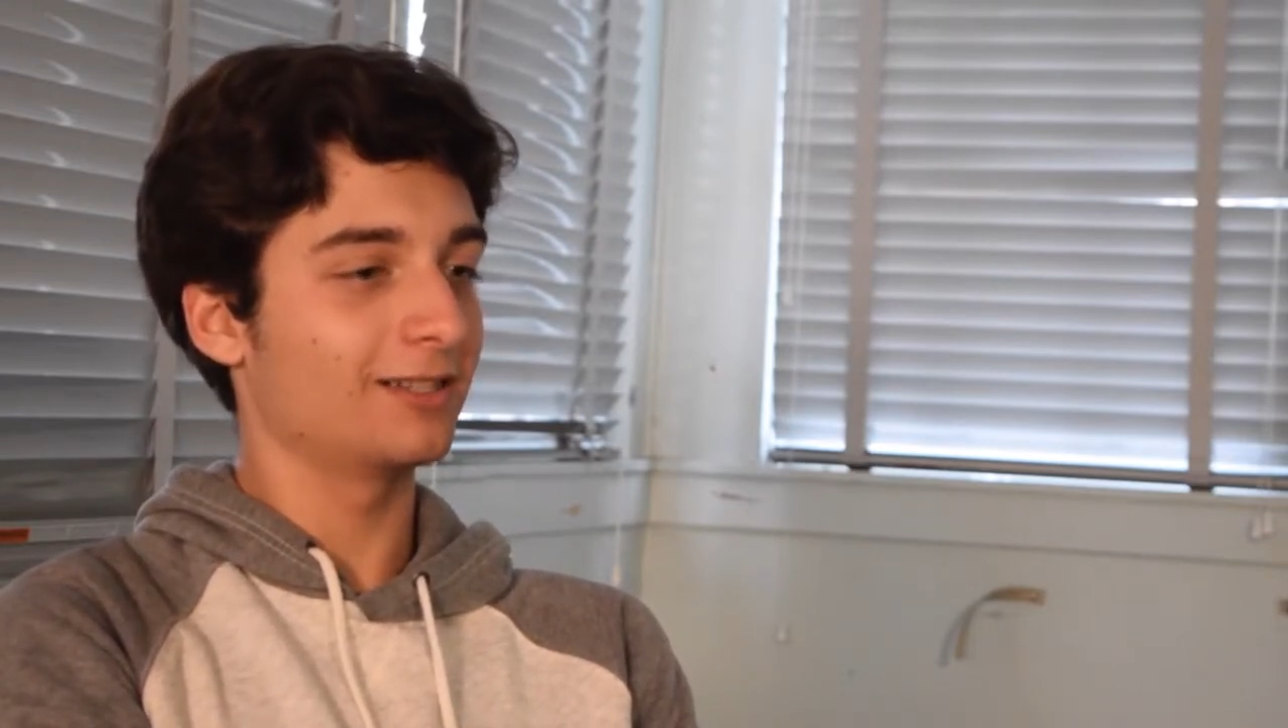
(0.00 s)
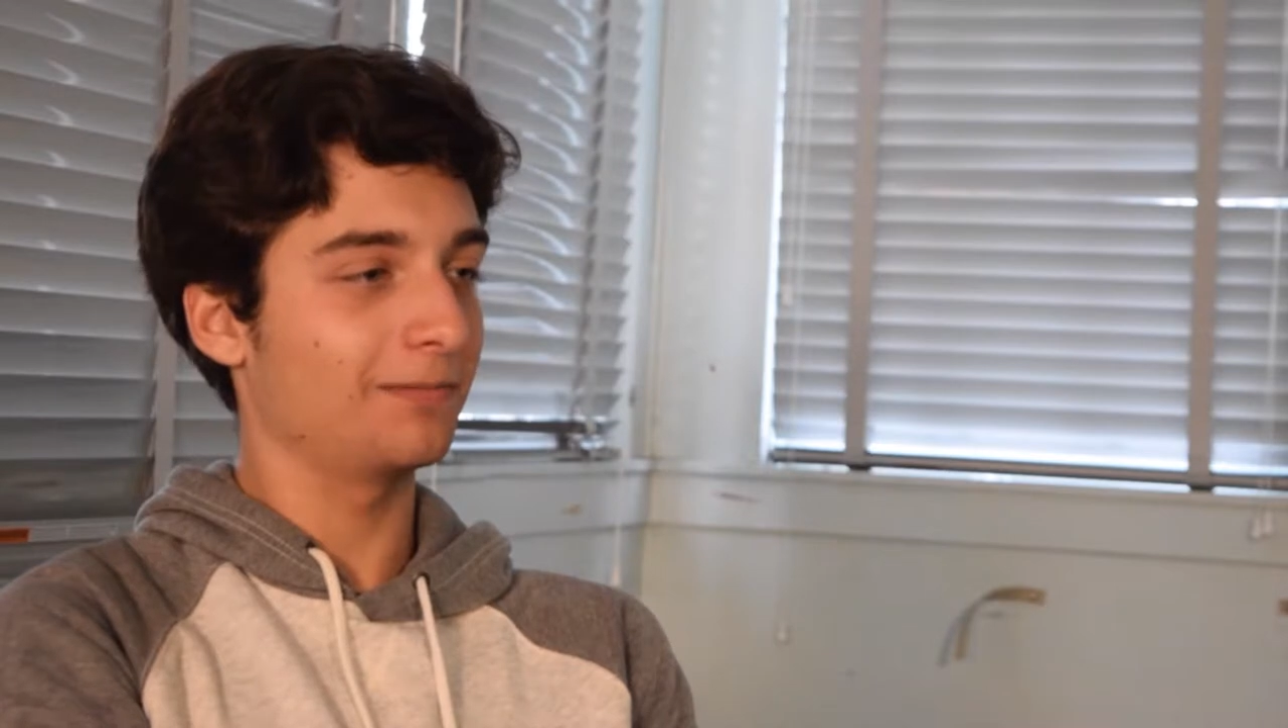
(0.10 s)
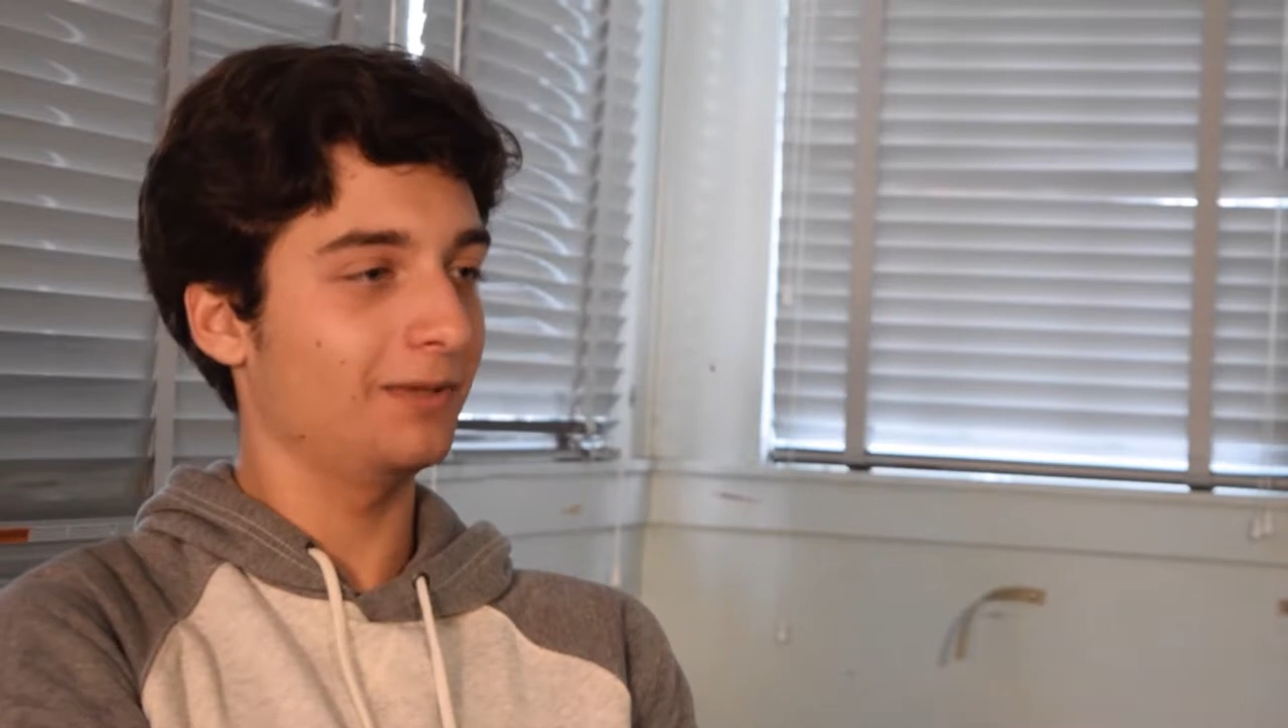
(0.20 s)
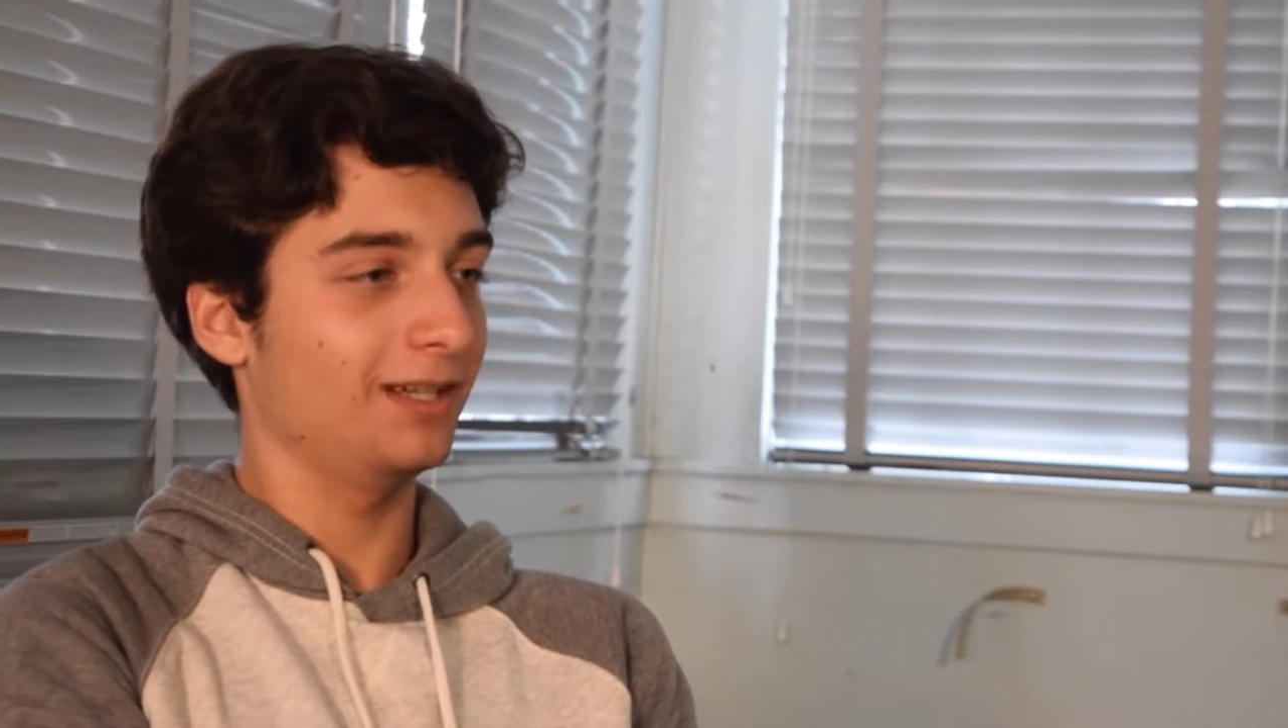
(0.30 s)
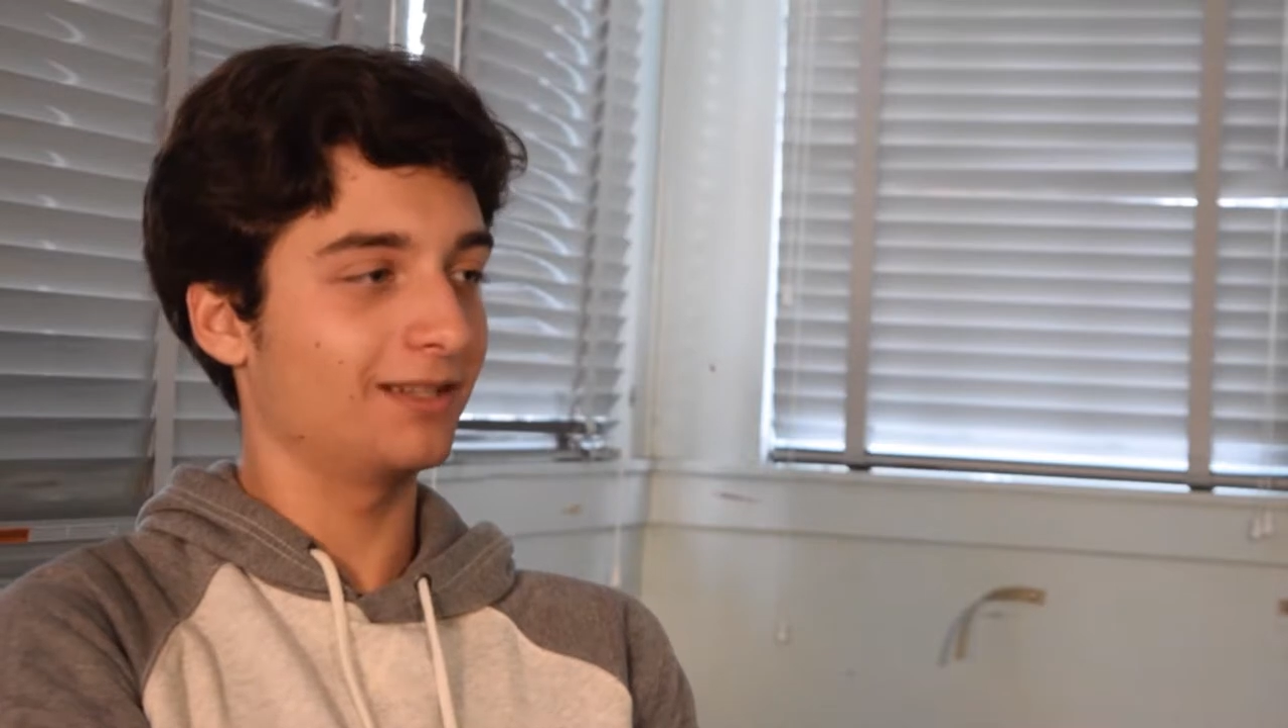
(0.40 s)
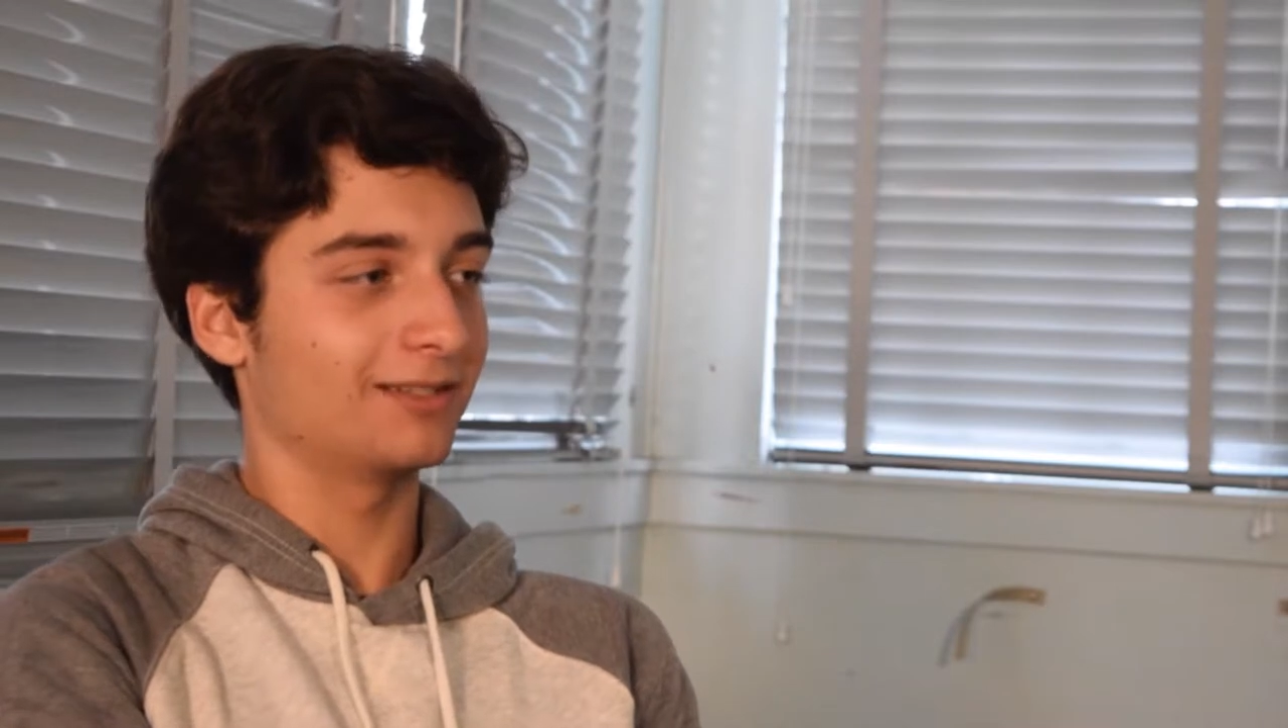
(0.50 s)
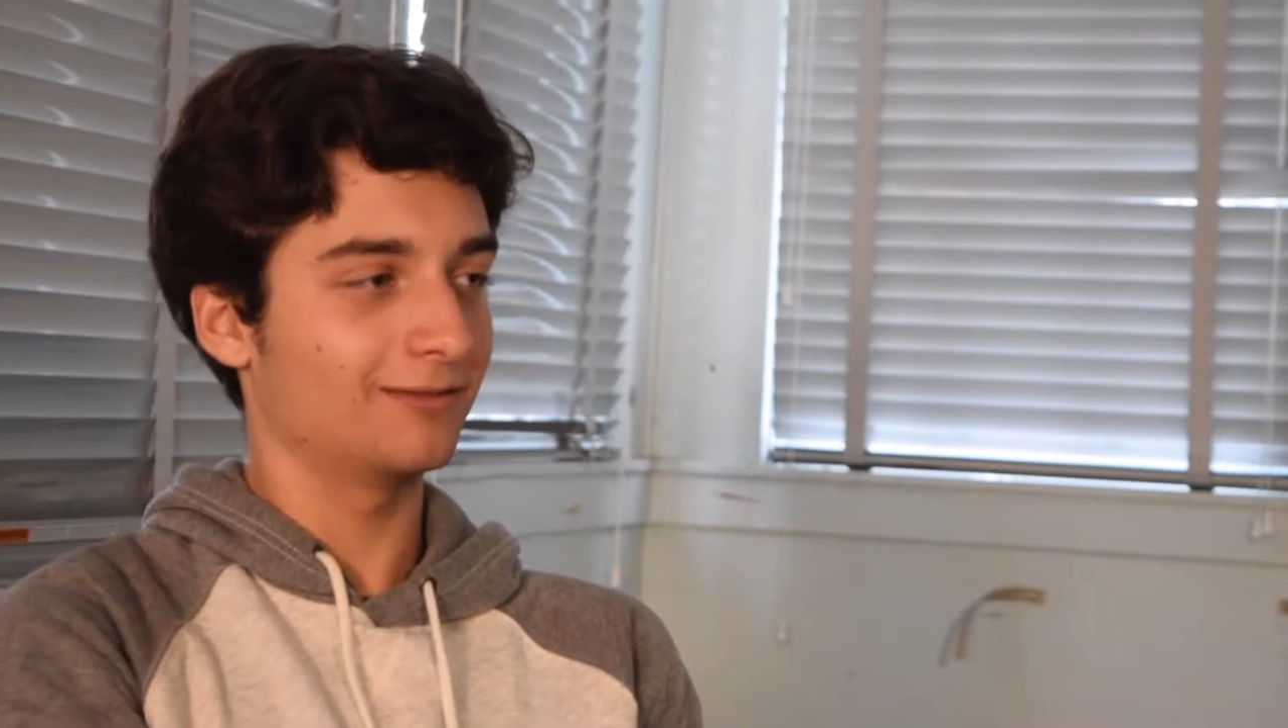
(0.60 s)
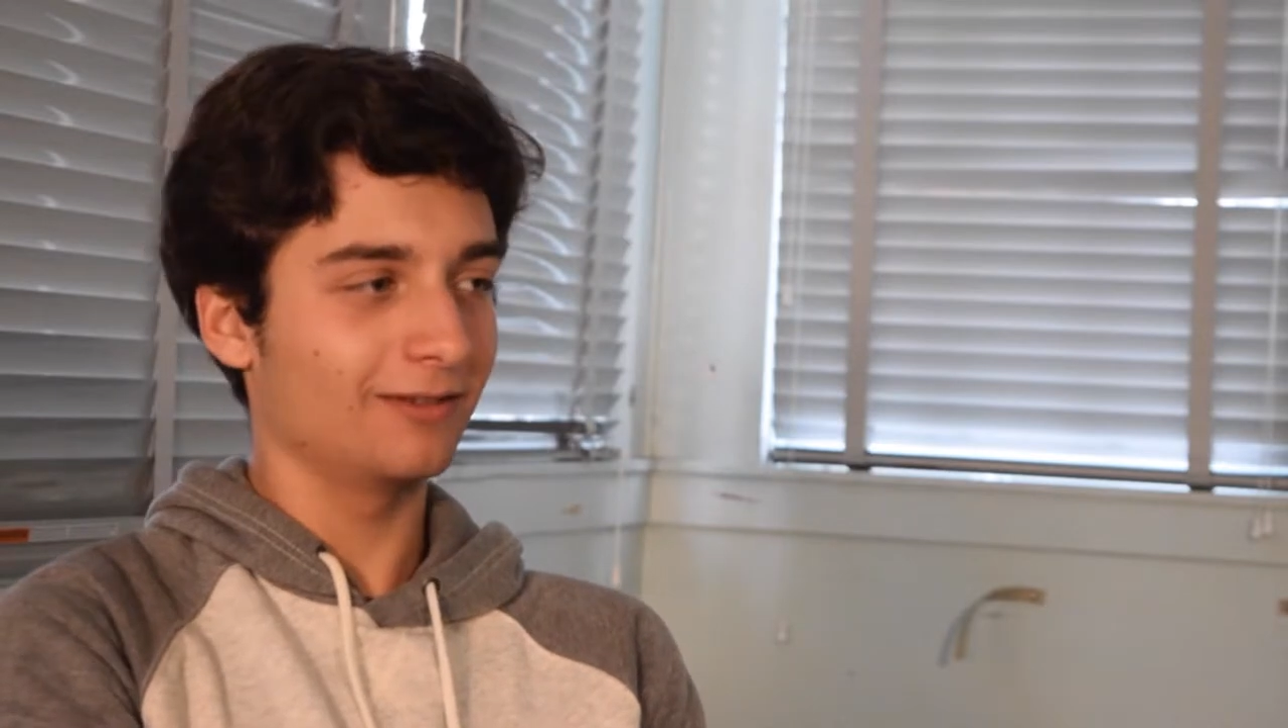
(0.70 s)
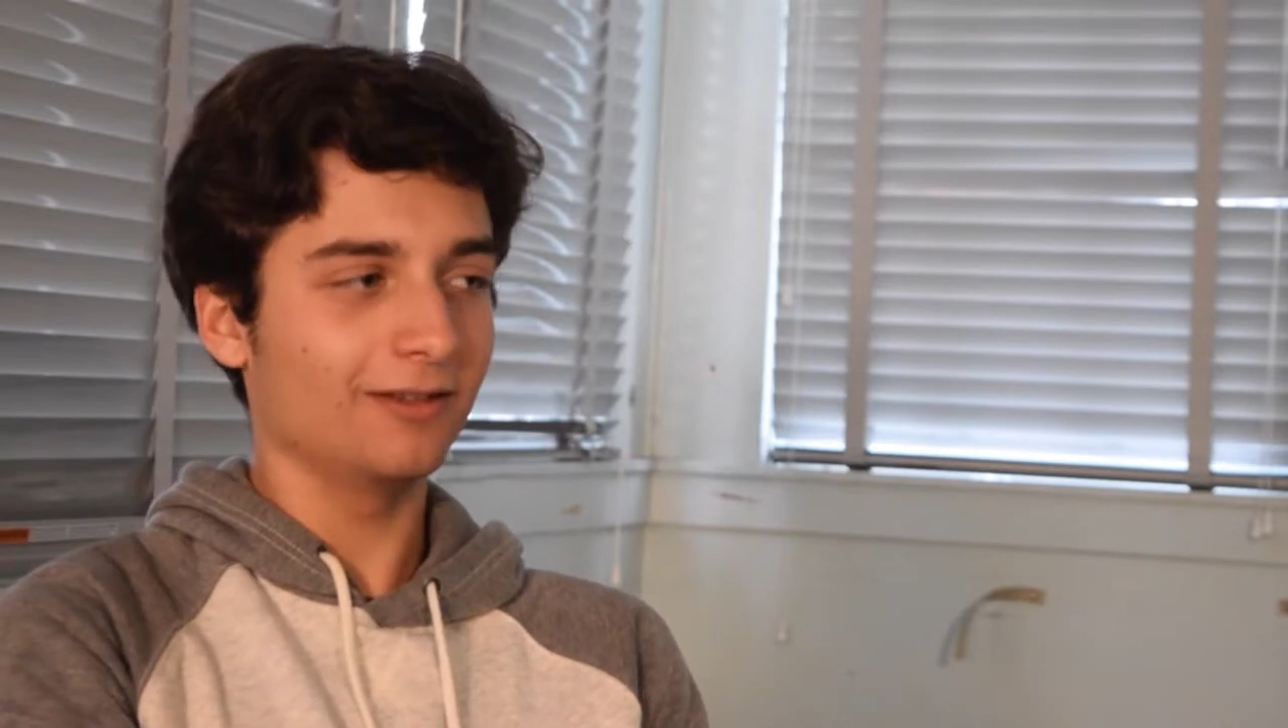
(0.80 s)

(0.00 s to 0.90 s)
up being this